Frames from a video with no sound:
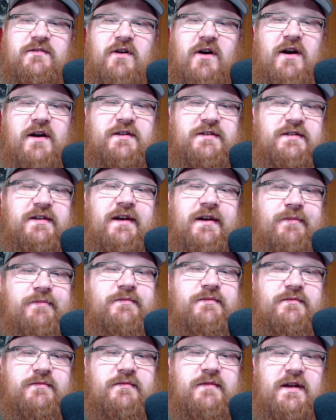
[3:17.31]
honestly
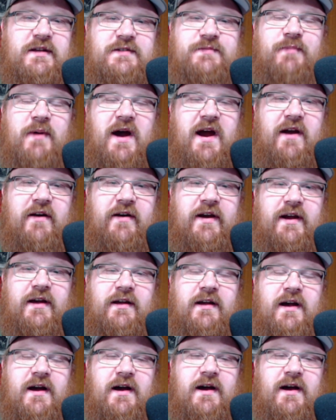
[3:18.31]
inspiring.